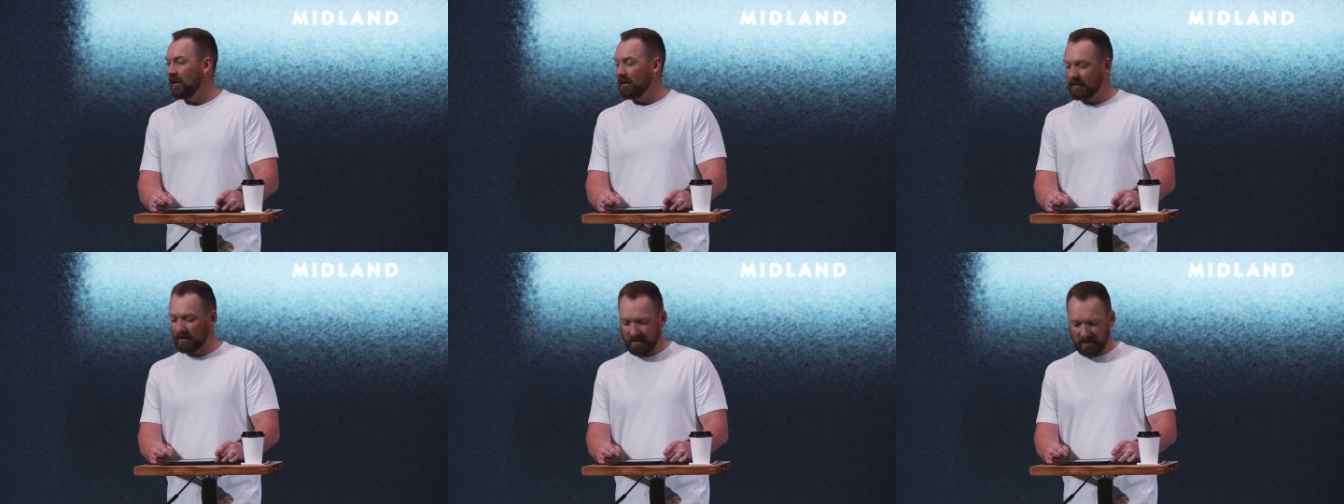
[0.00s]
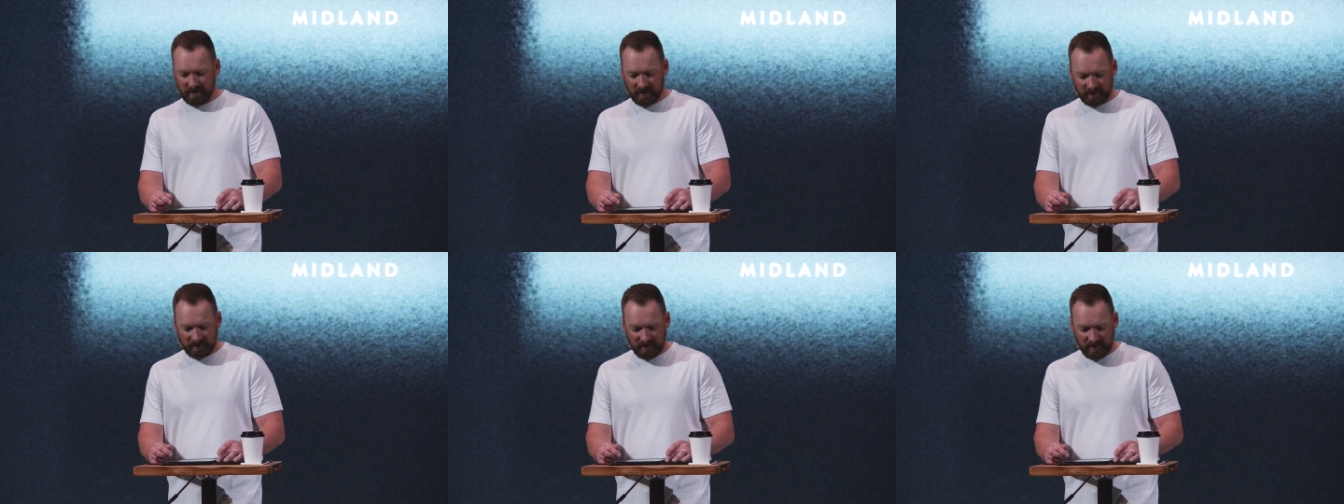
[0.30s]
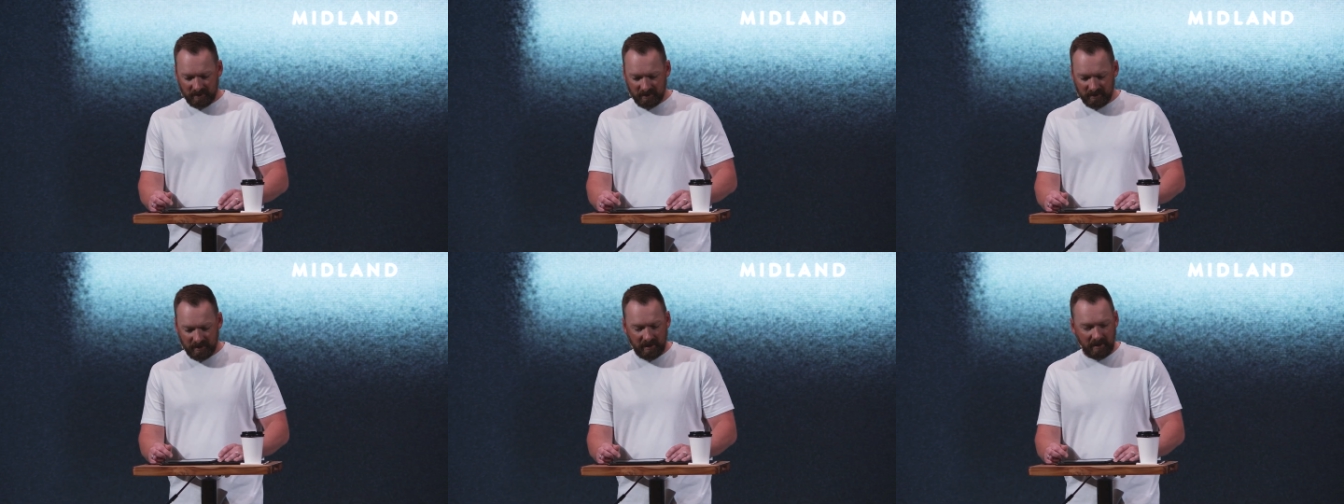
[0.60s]
God is
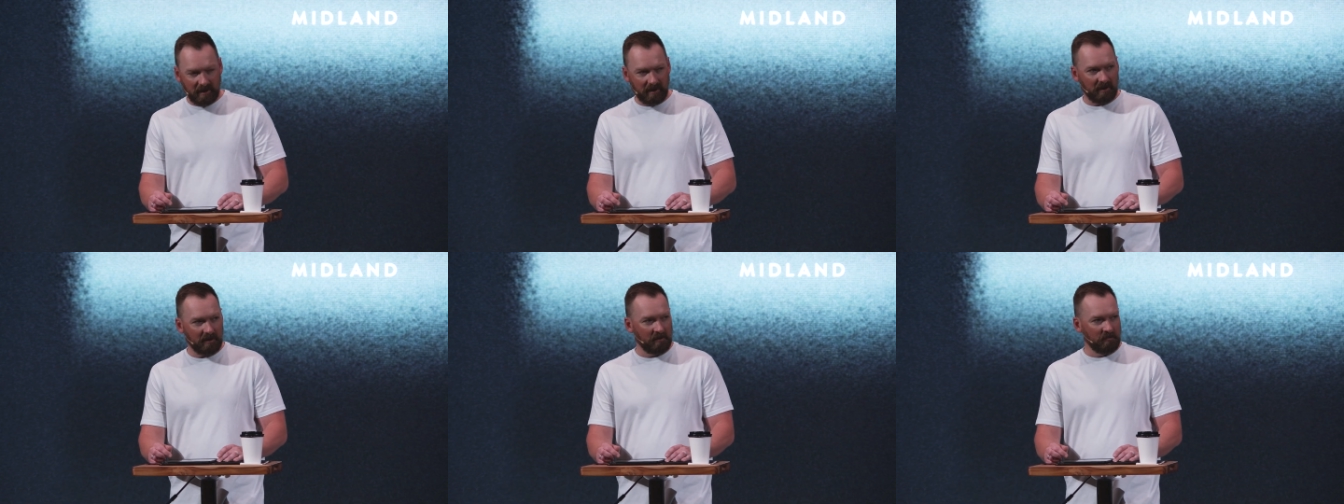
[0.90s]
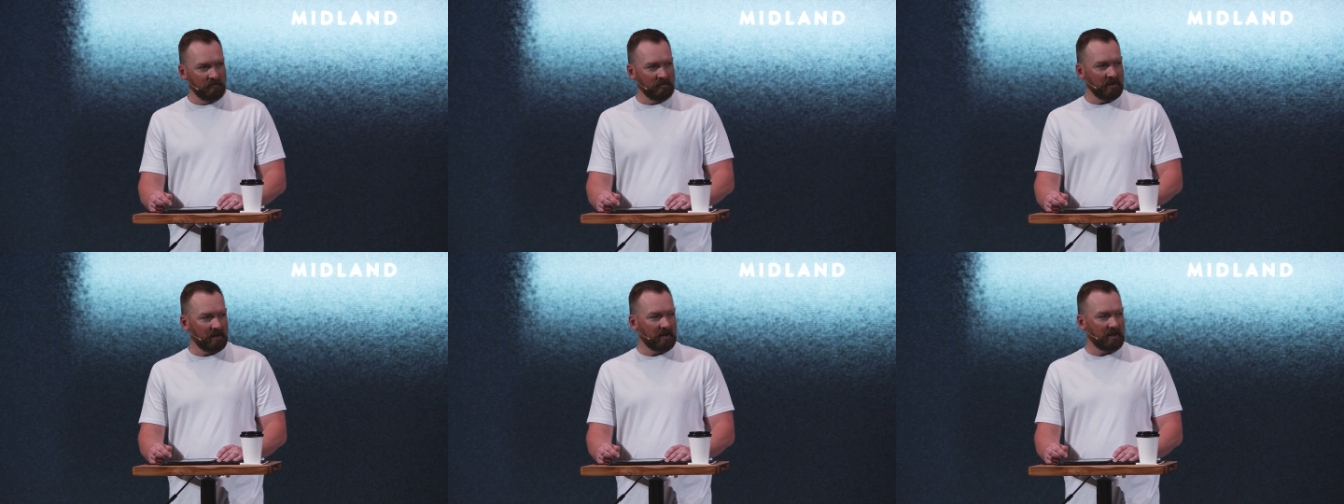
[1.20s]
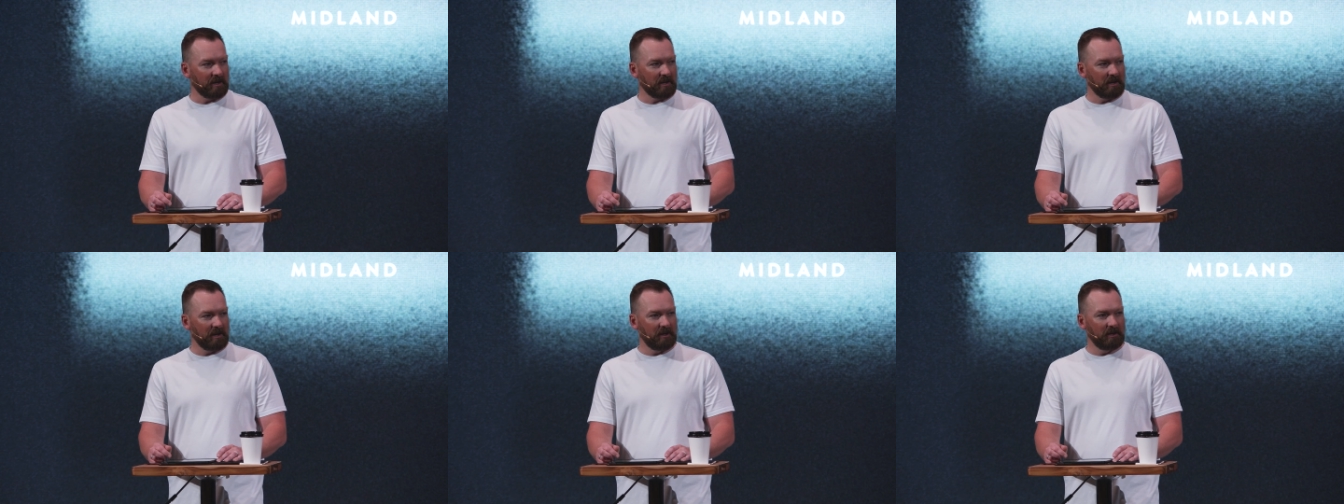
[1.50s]
not a
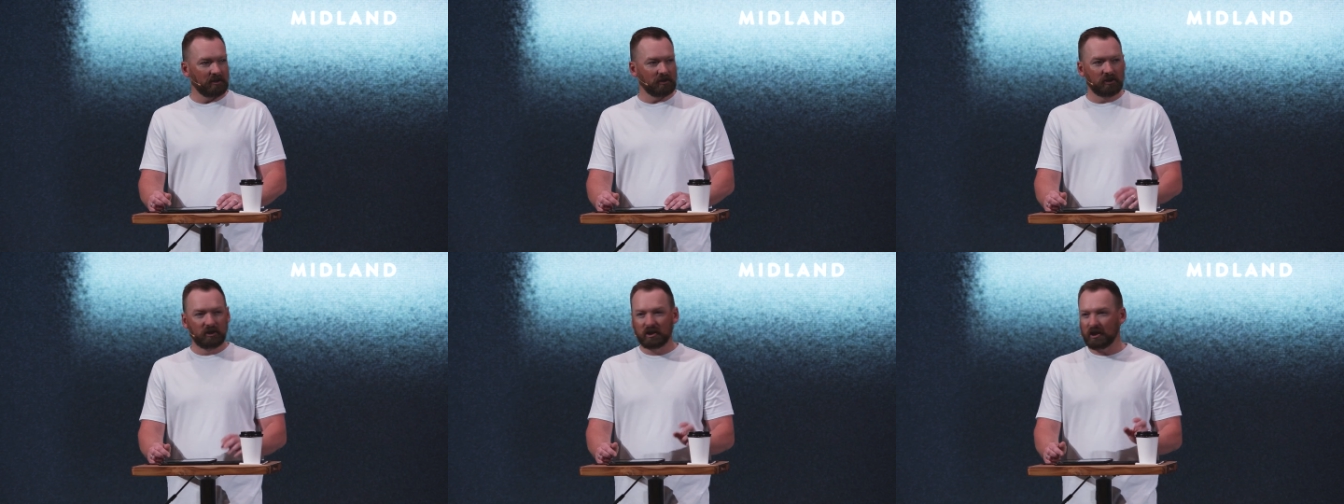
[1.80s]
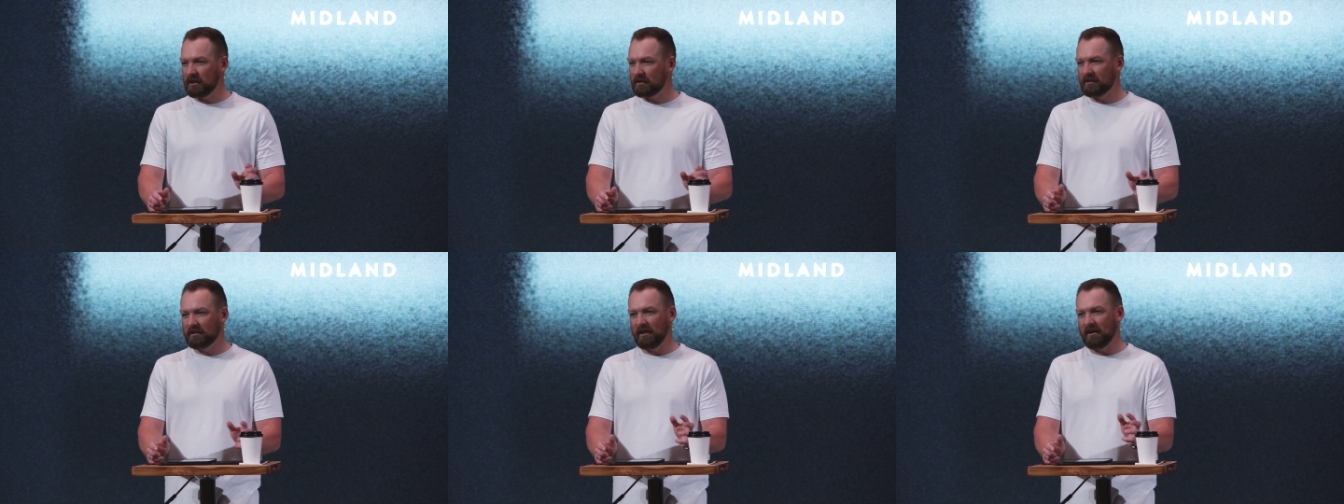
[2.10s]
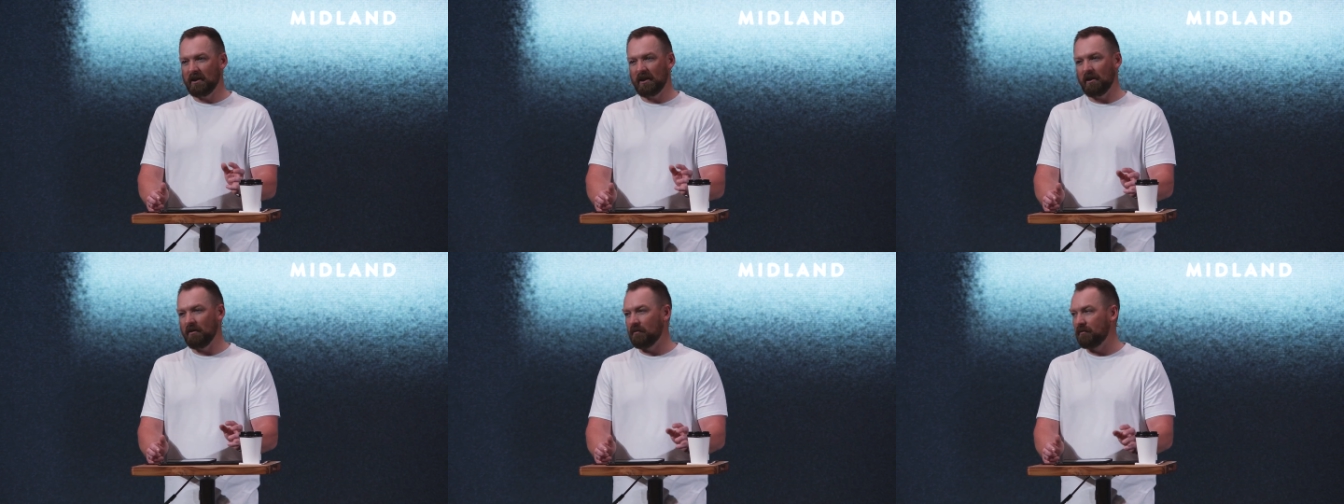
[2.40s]
uh, just
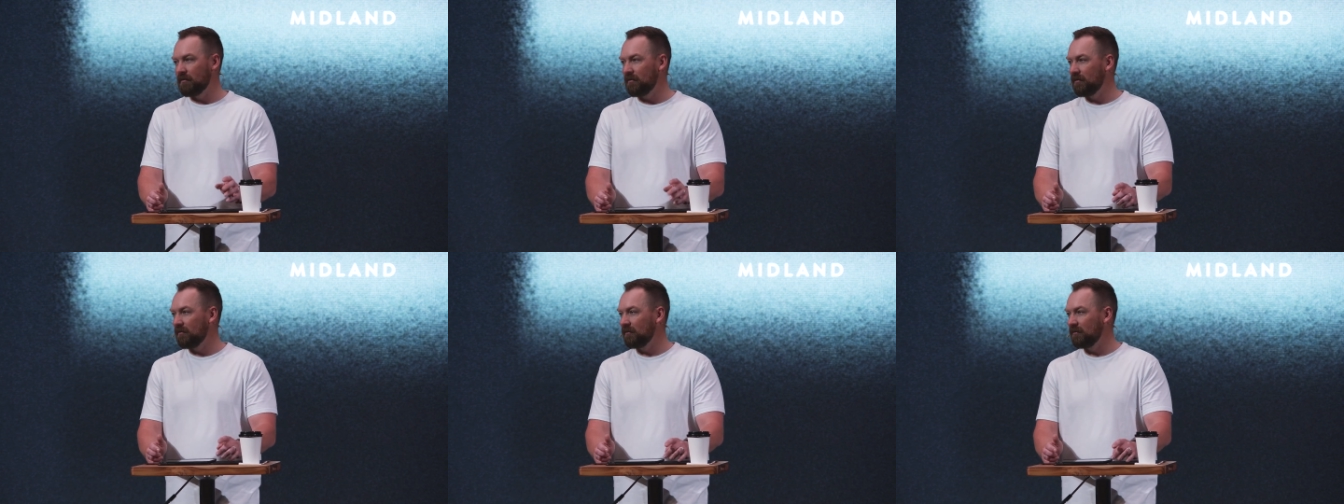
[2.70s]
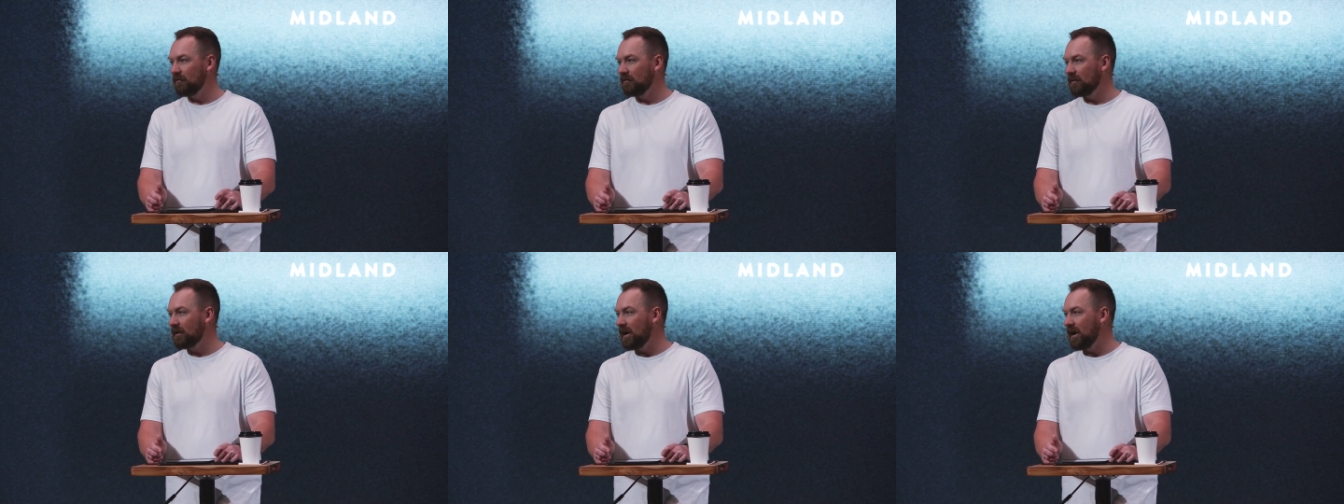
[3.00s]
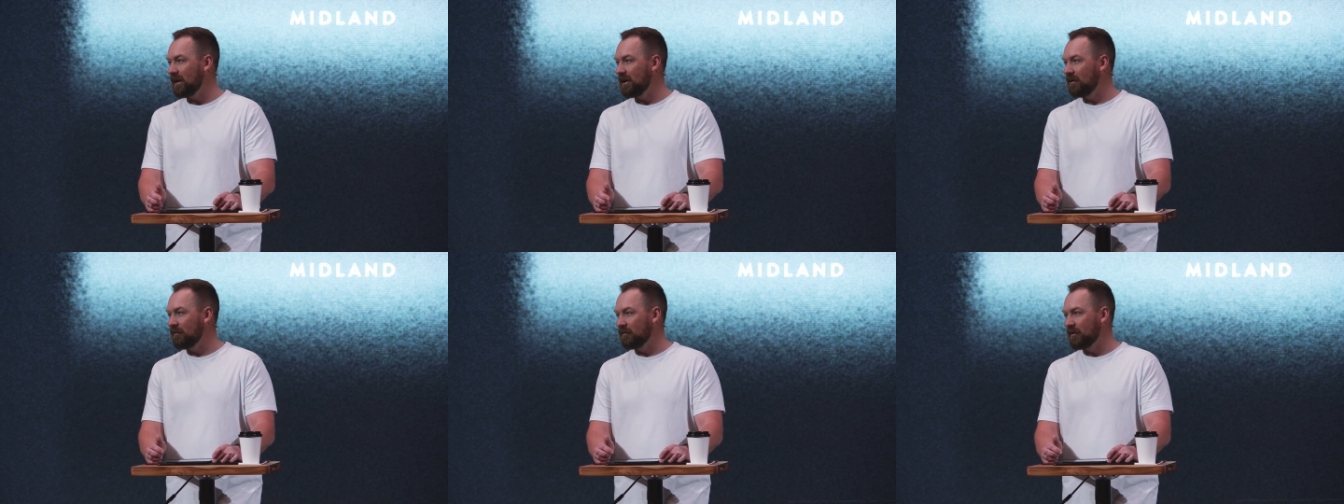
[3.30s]
enough
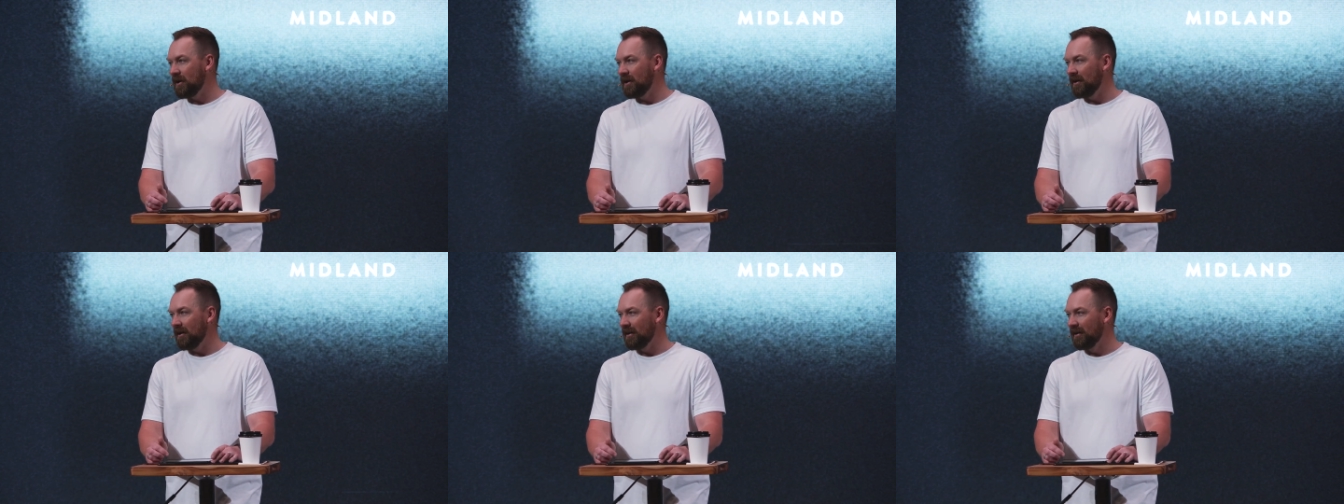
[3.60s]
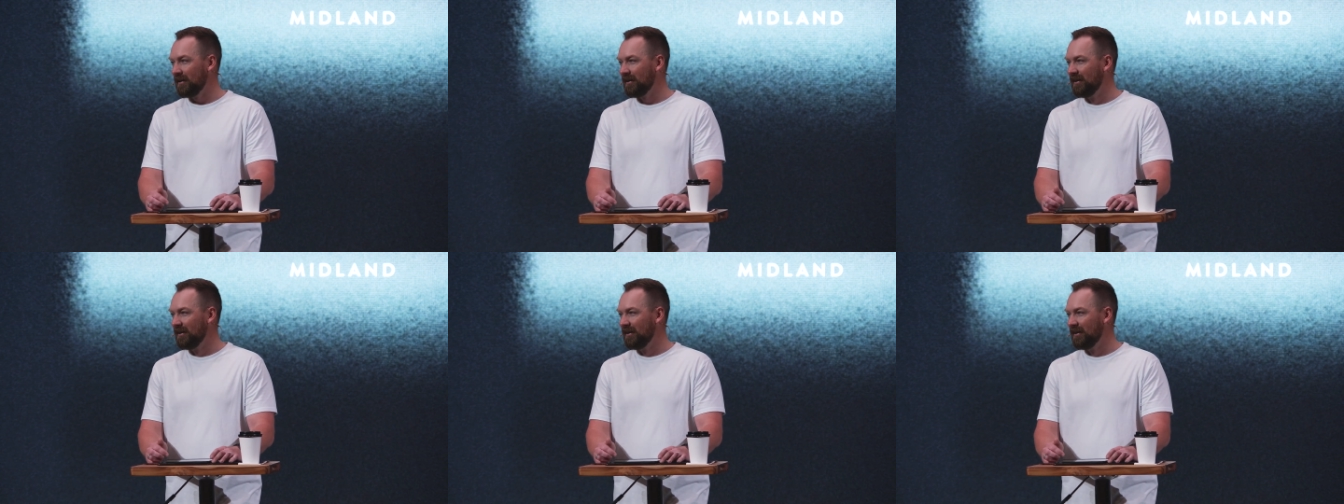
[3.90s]
kind of God.